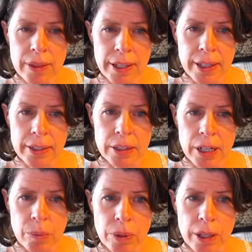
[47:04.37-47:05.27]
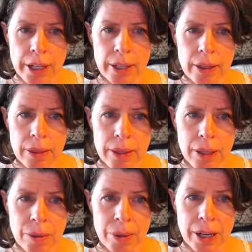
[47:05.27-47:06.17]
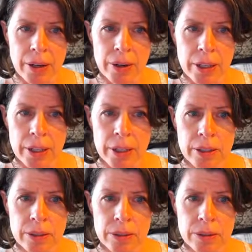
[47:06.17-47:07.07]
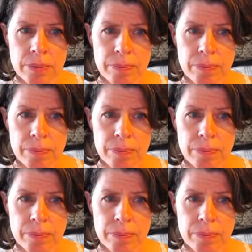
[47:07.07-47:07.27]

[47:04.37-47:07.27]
things that I would like you to think about is